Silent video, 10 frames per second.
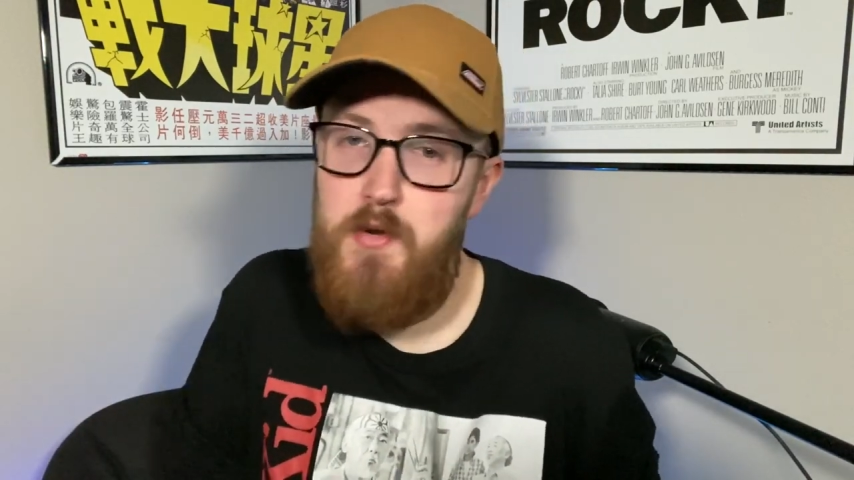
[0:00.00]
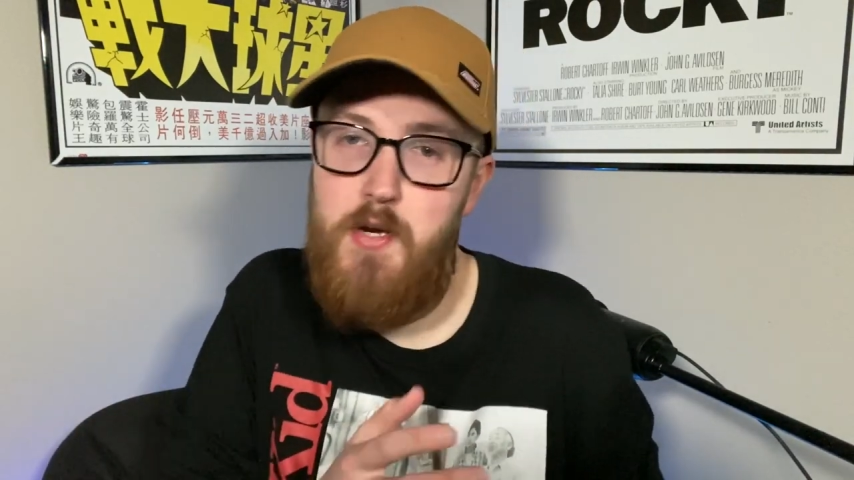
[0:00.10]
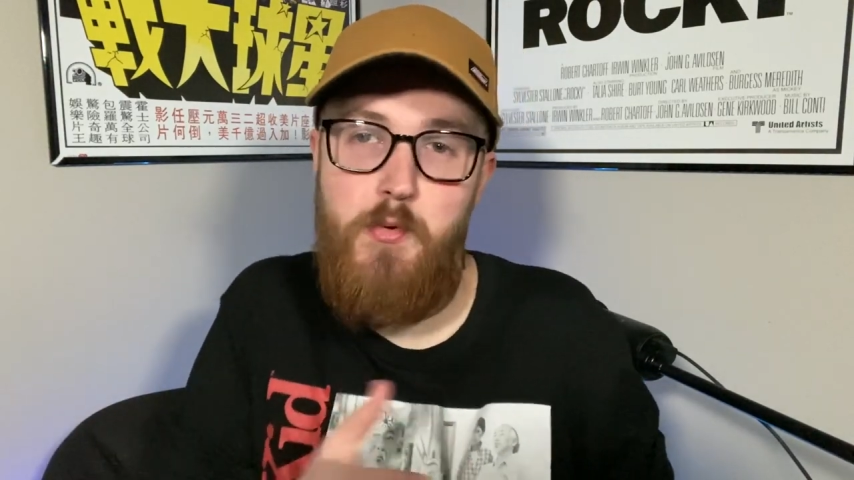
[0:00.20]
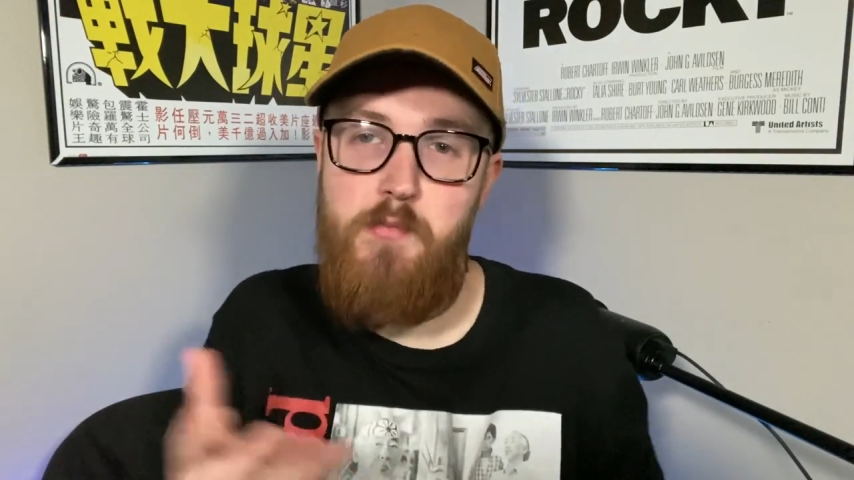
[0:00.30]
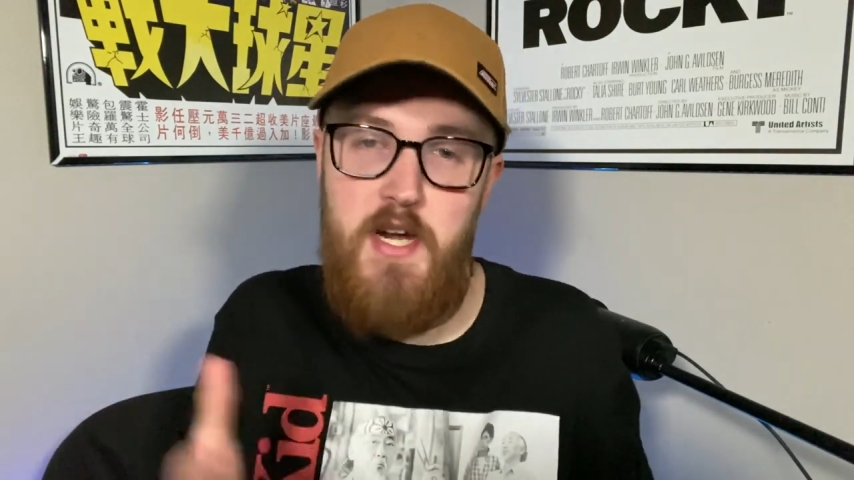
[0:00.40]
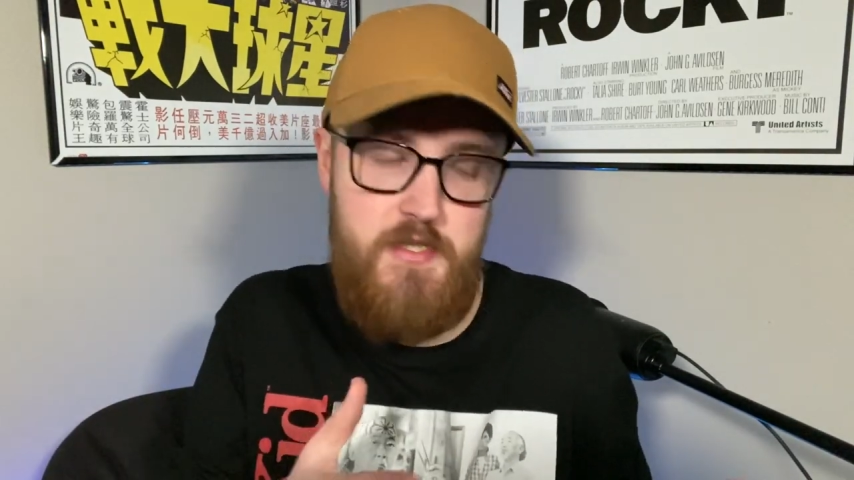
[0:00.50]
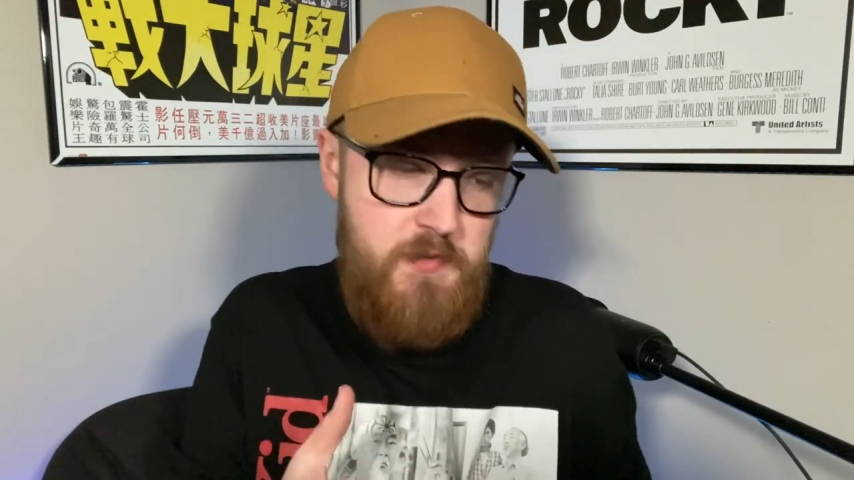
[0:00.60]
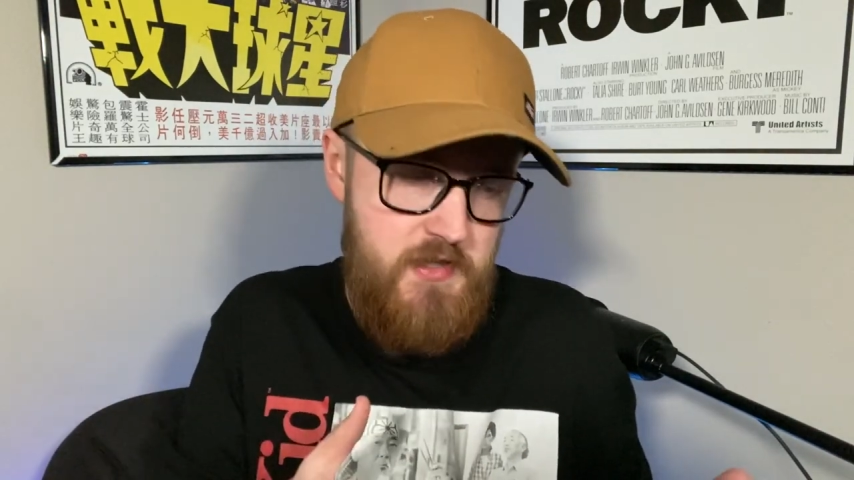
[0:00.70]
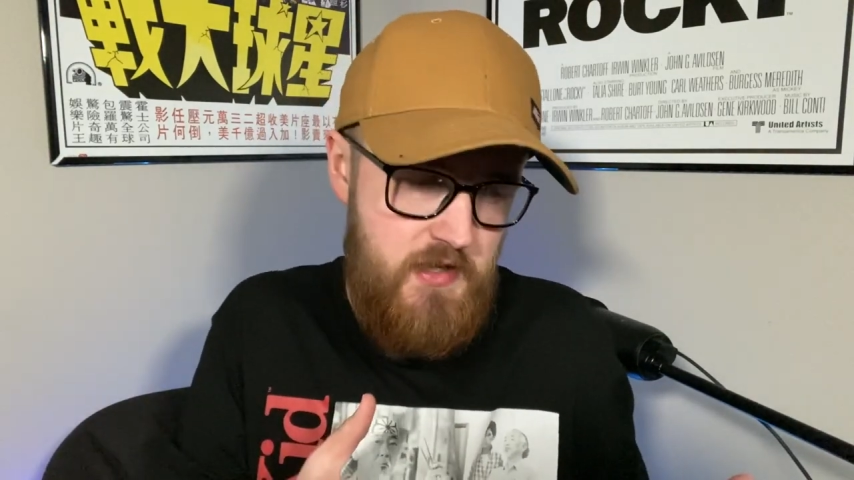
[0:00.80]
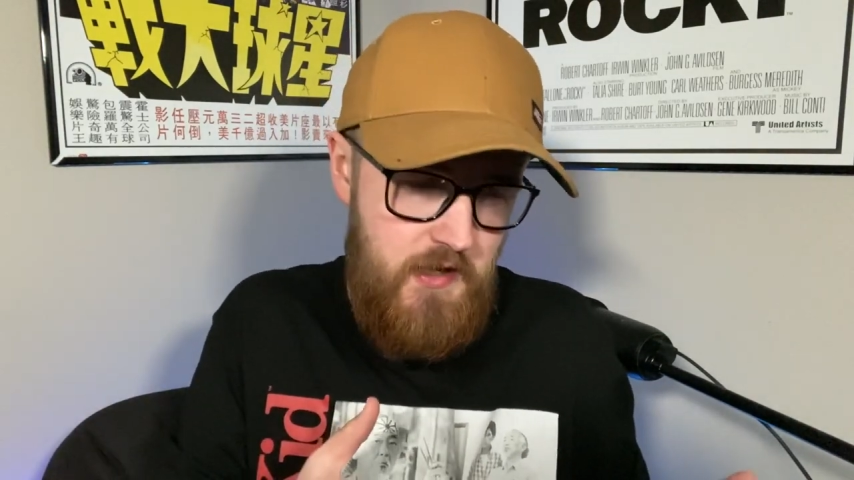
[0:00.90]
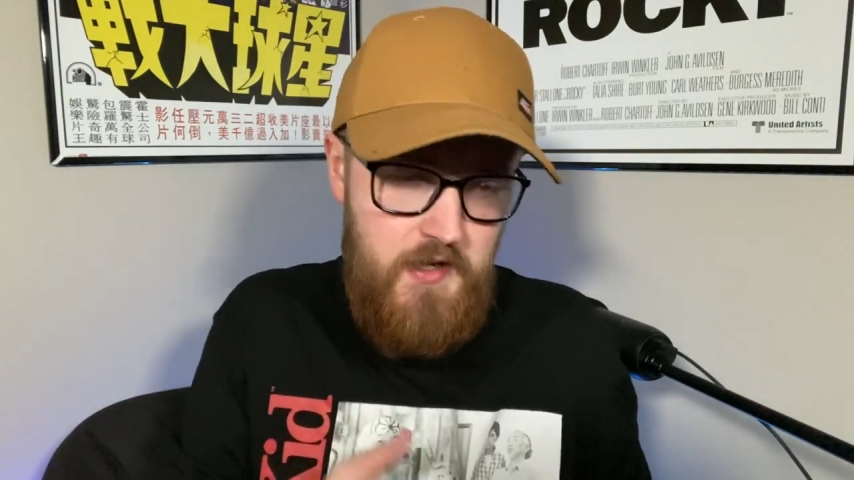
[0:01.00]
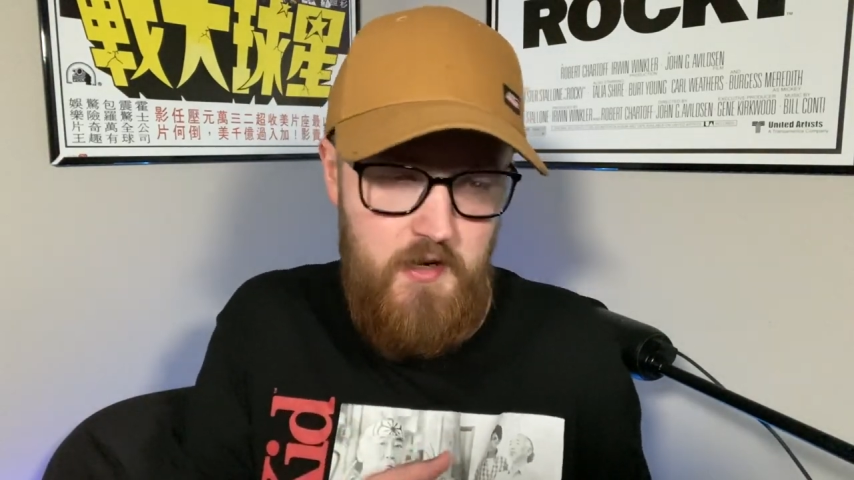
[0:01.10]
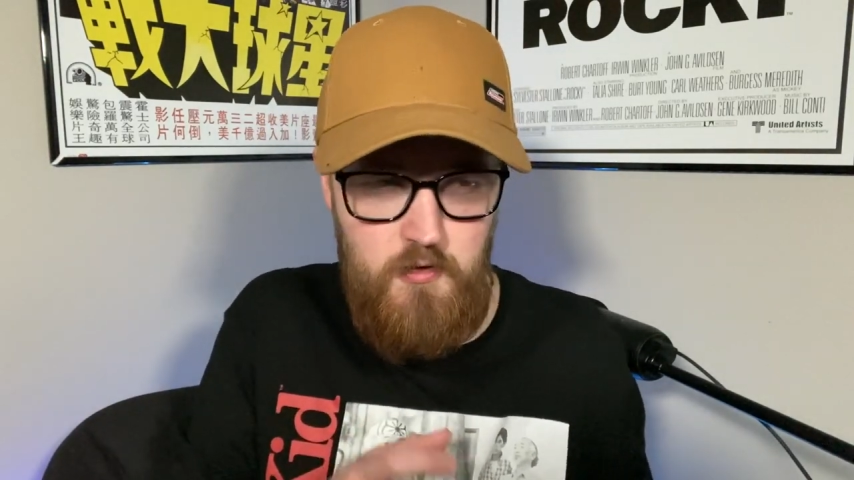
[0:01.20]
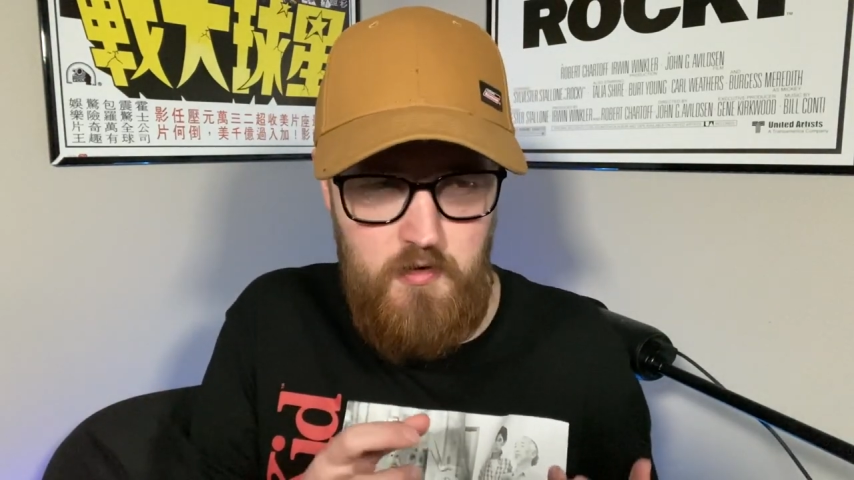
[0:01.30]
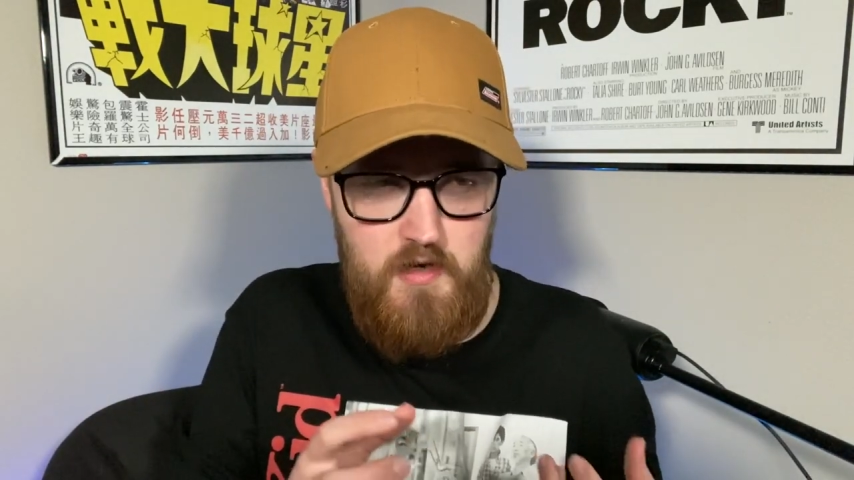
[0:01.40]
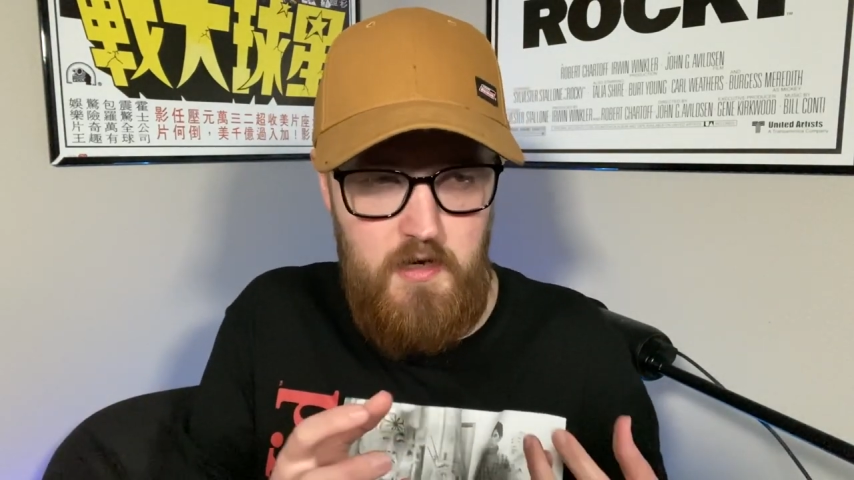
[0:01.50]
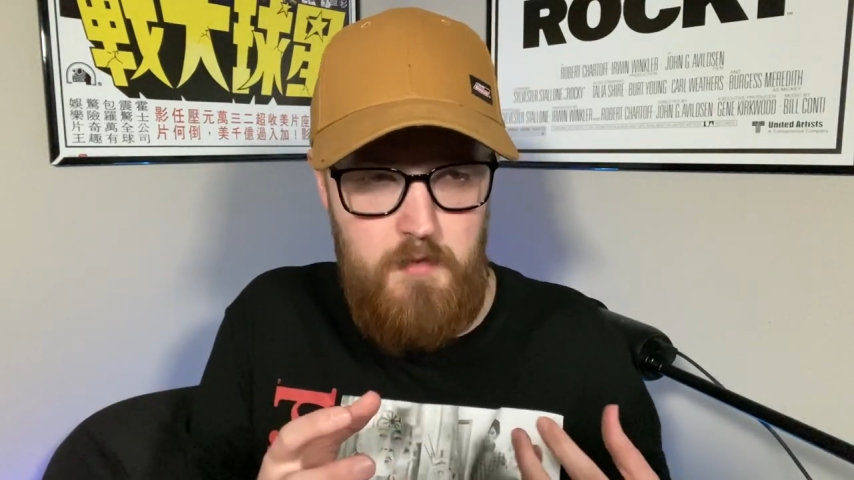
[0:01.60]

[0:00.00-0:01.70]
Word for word: and it reminds me of Cherry Coke,